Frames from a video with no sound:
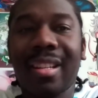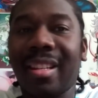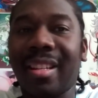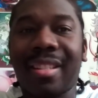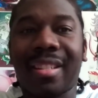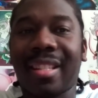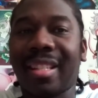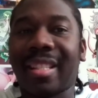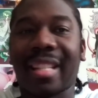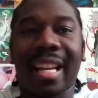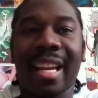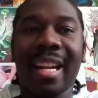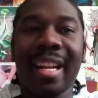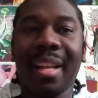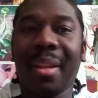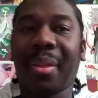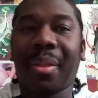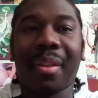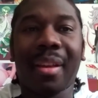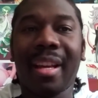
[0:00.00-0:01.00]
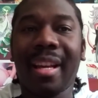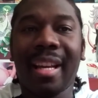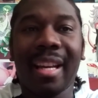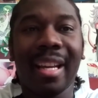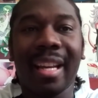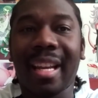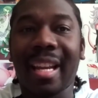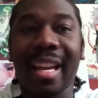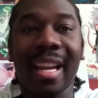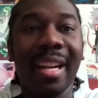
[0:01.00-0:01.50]
It's just
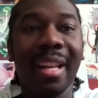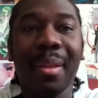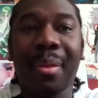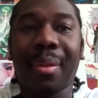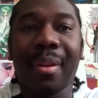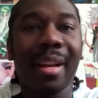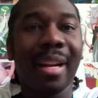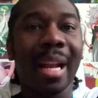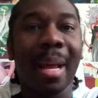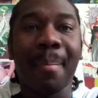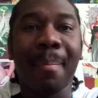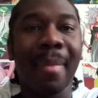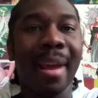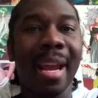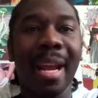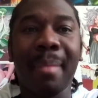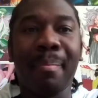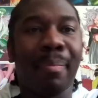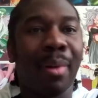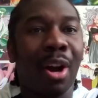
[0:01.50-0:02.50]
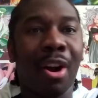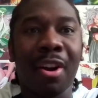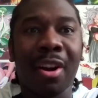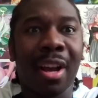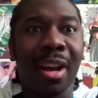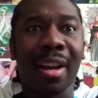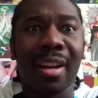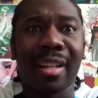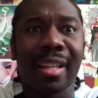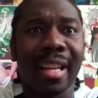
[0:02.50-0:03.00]
anything that made
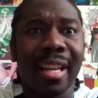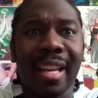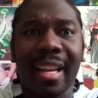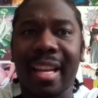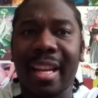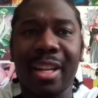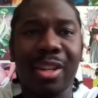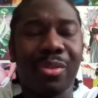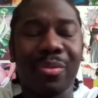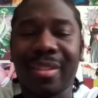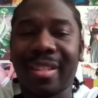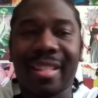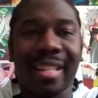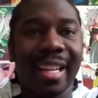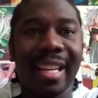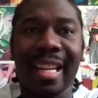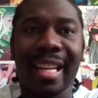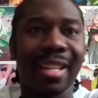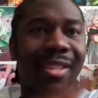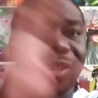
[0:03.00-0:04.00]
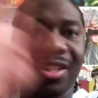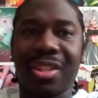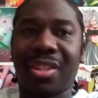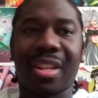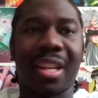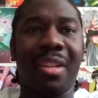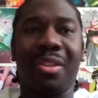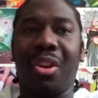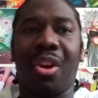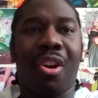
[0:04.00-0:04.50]
Bardock interesting.
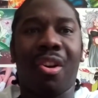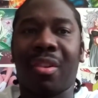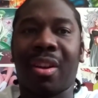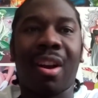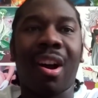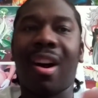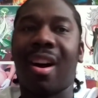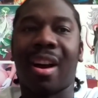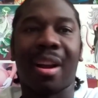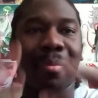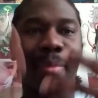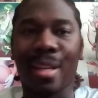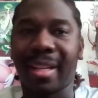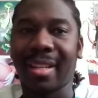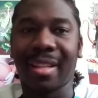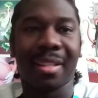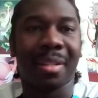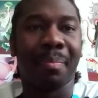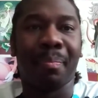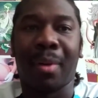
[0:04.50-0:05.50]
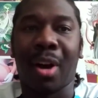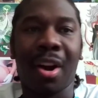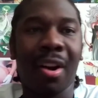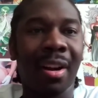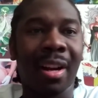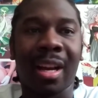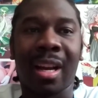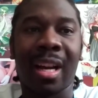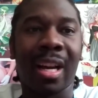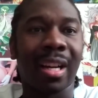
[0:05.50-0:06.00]
It's all gone because
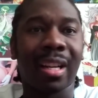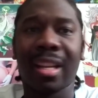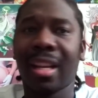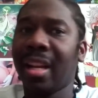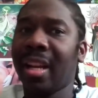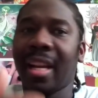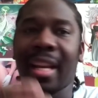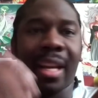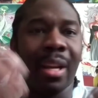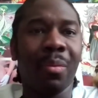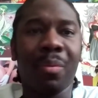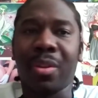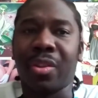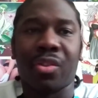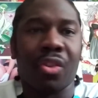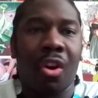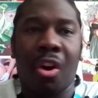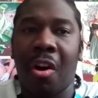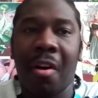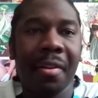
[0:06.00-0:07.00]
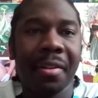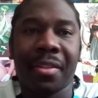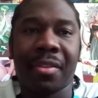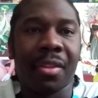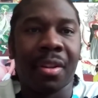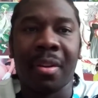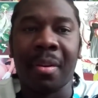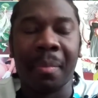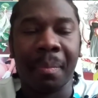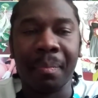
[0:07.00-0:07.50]
Bardock, he was
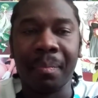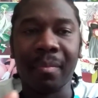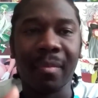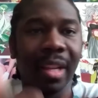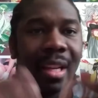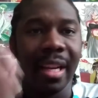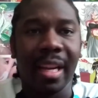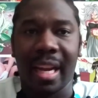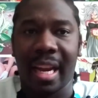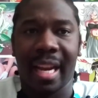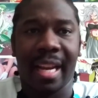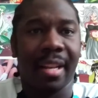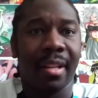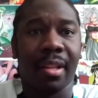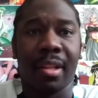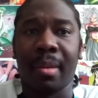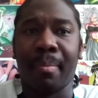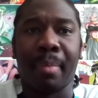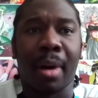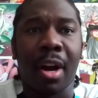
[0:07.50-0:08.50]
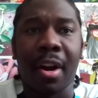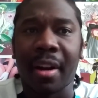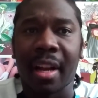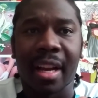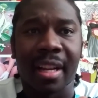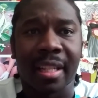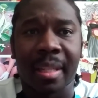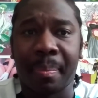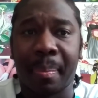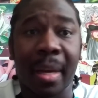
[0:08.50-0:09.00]
awesome in the
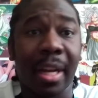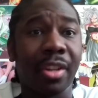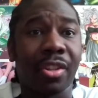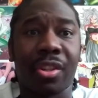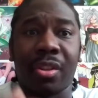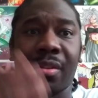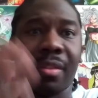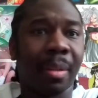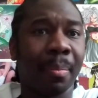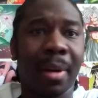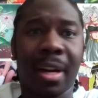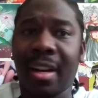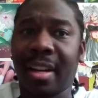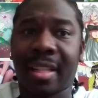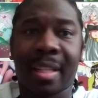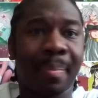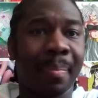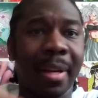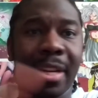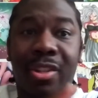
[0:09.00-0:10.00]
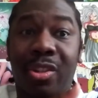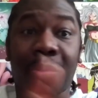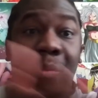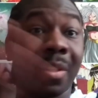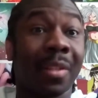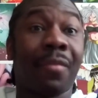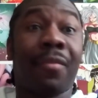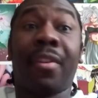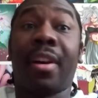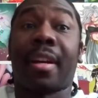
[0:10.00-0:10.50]
Bardock special. The Bardock special
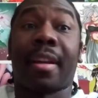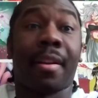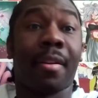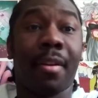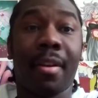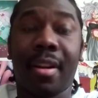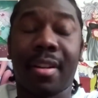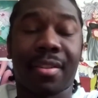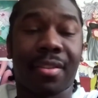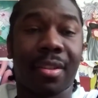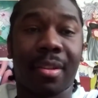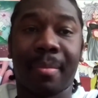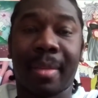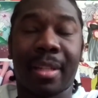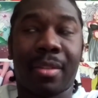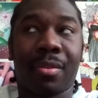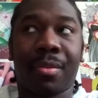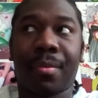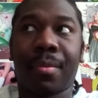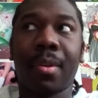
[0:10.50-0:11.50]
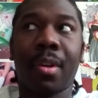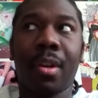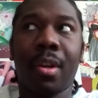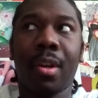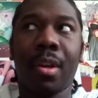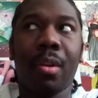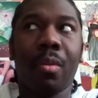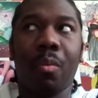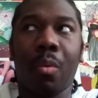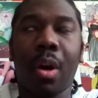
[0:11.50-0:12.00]
was fucking awesome. It's
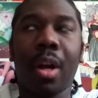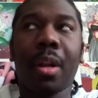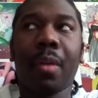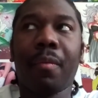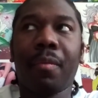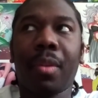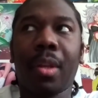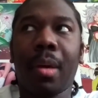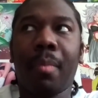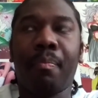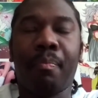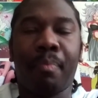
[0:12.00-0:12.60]
one of the